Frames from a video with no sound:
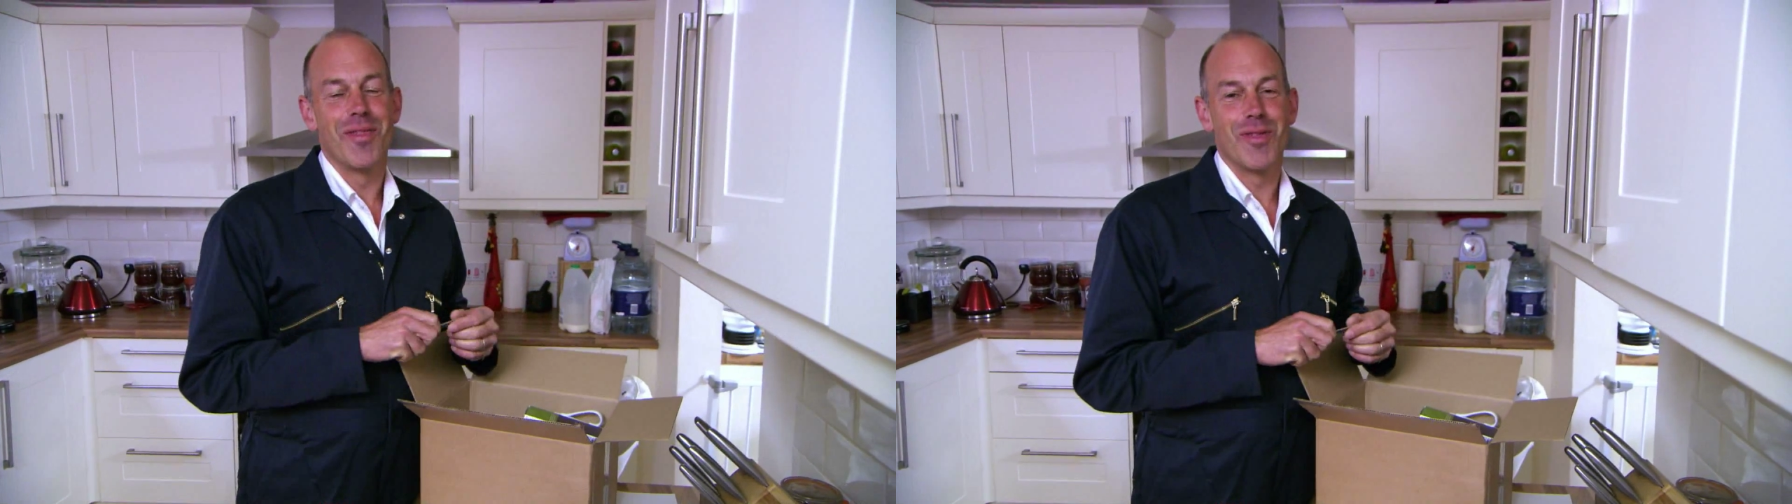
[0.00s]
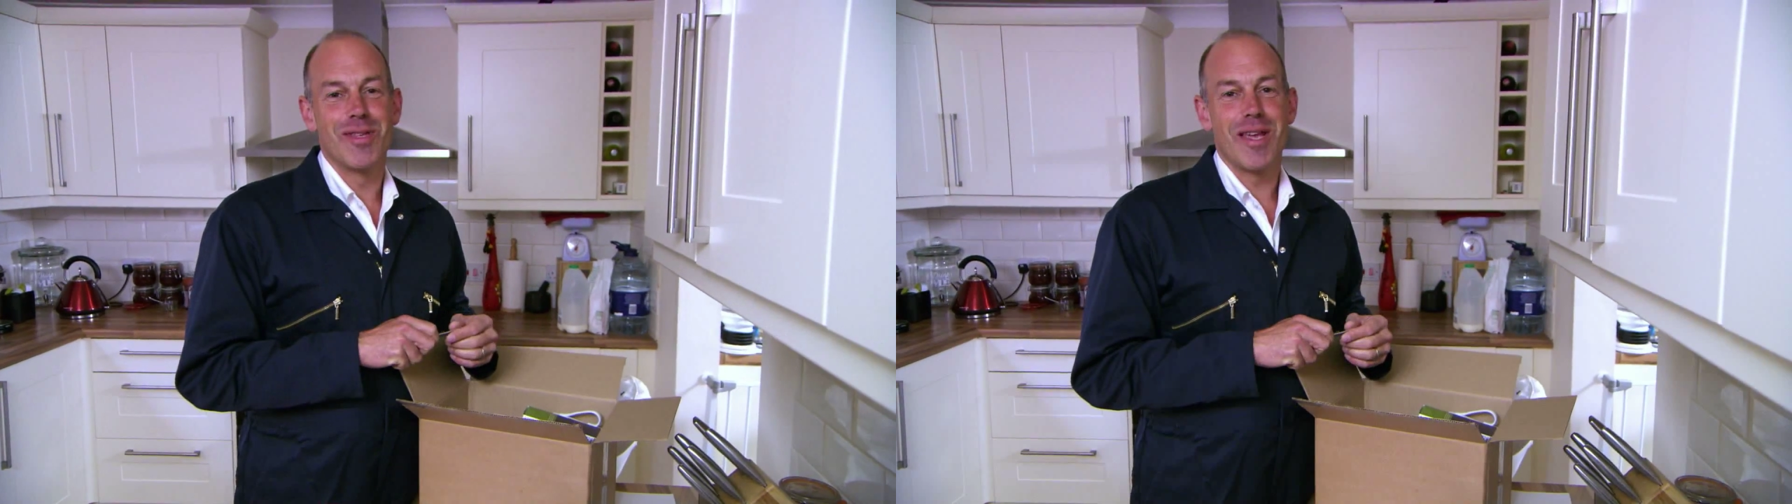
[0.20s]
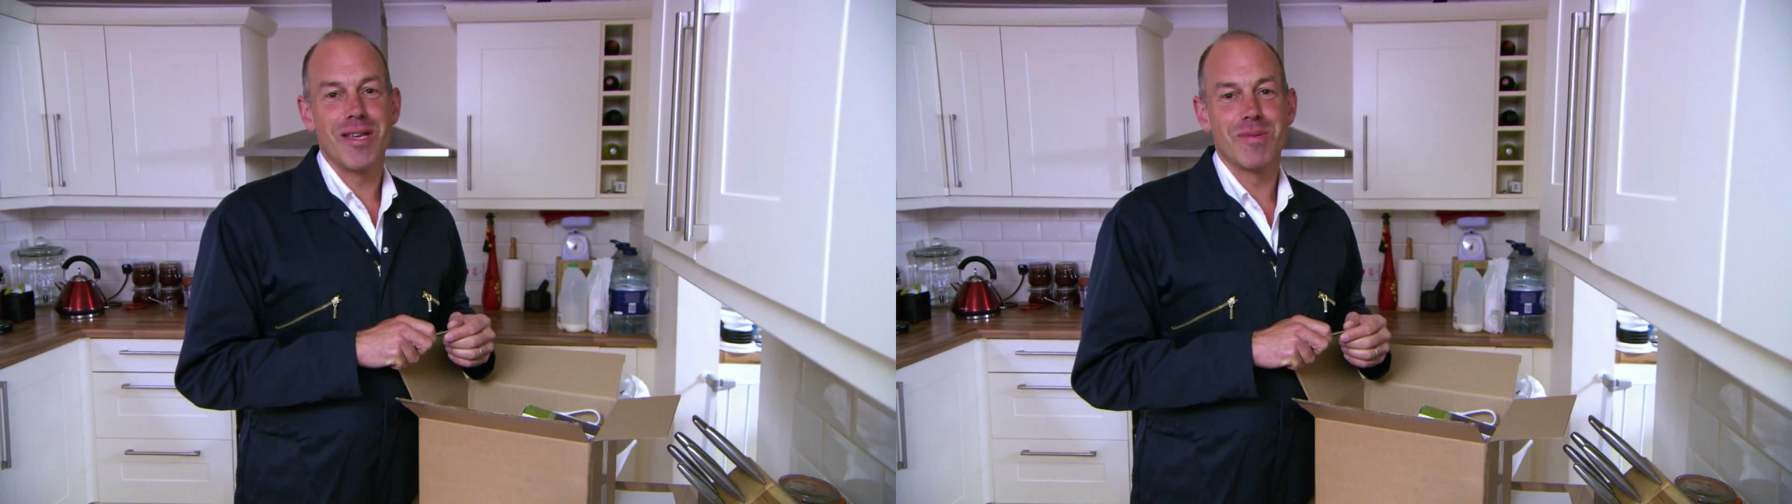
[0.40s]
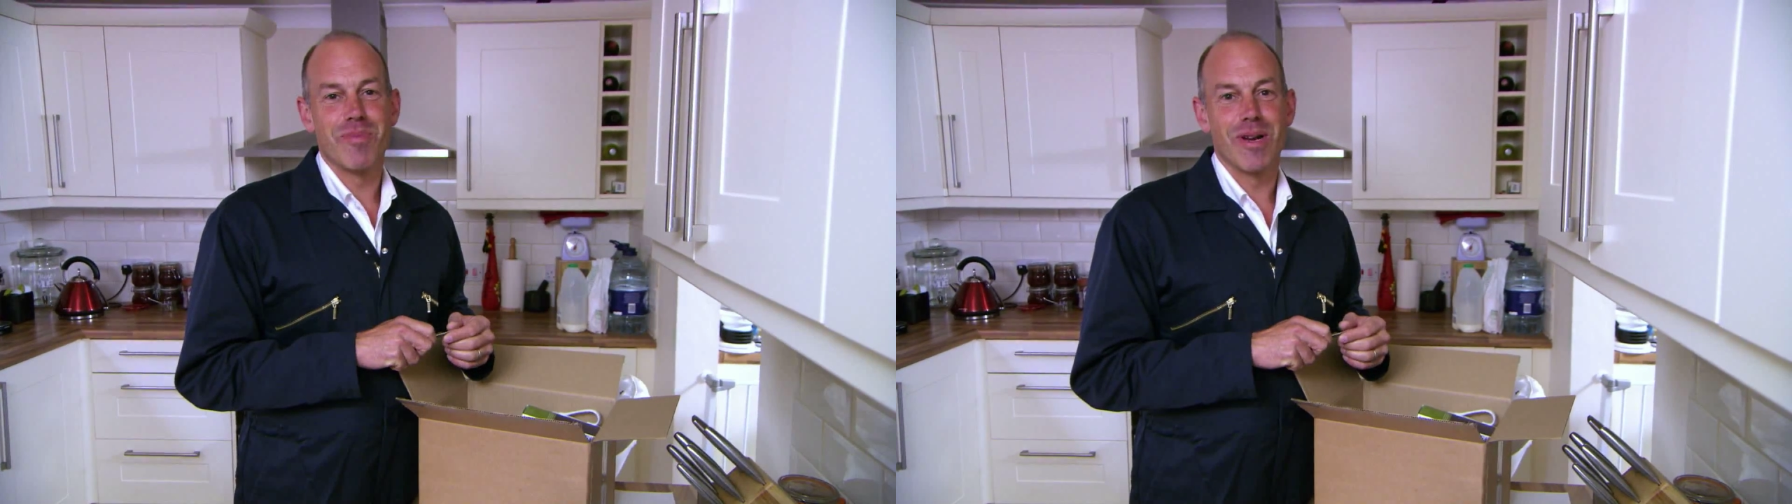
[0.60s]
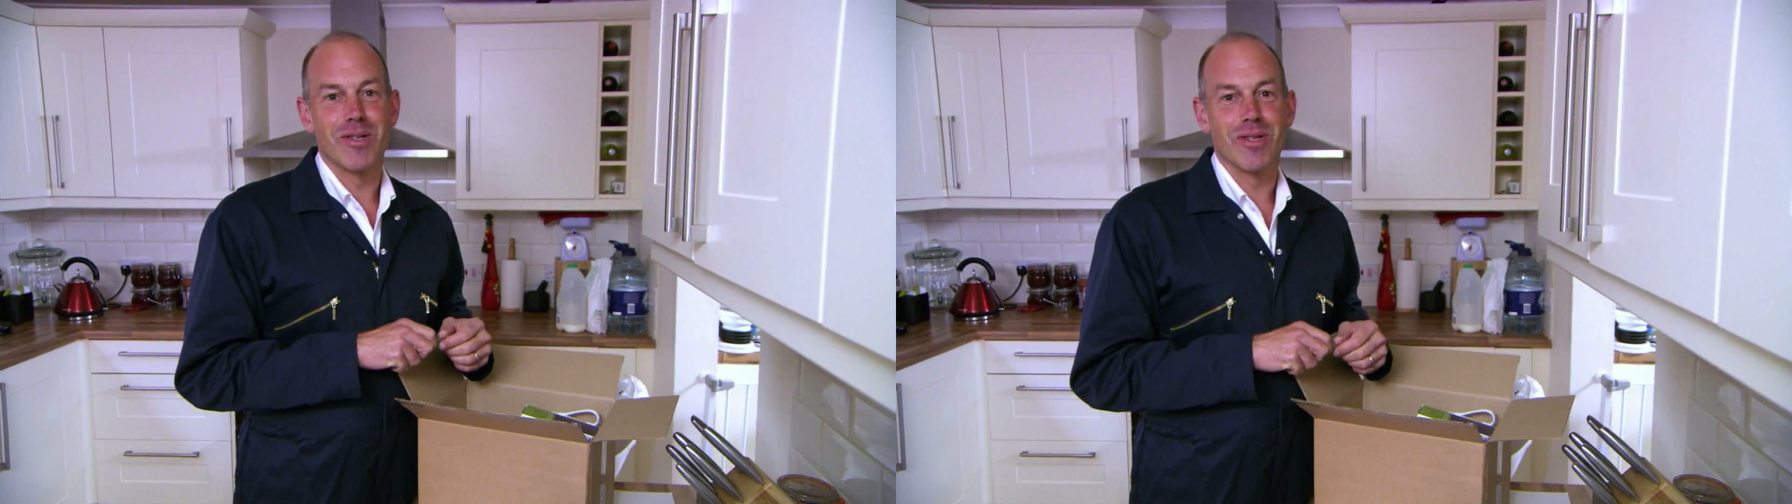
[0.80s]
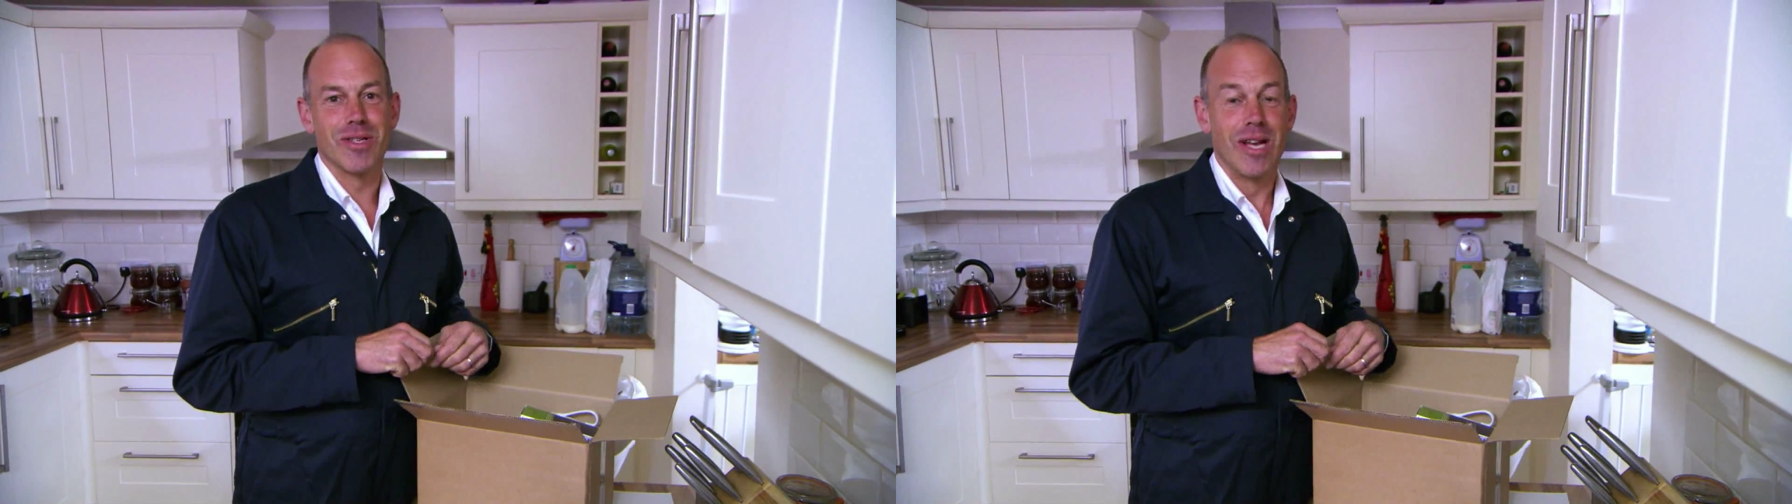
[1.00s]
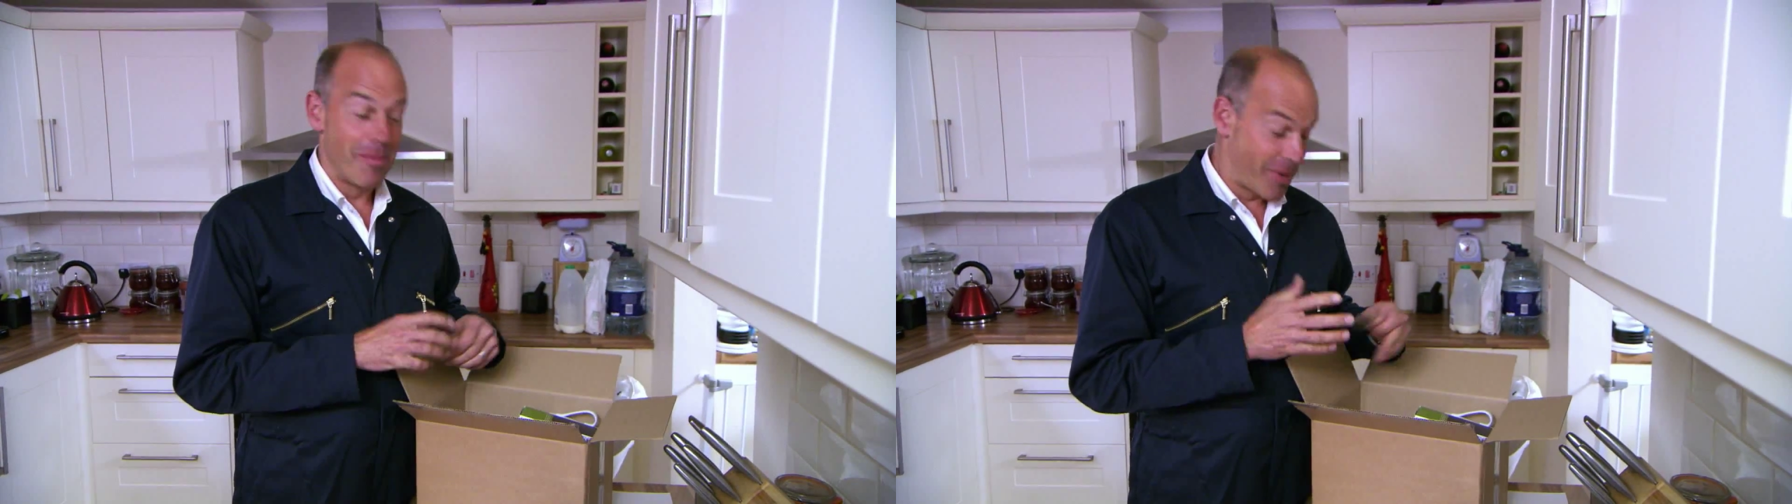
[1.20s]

the day's pressures,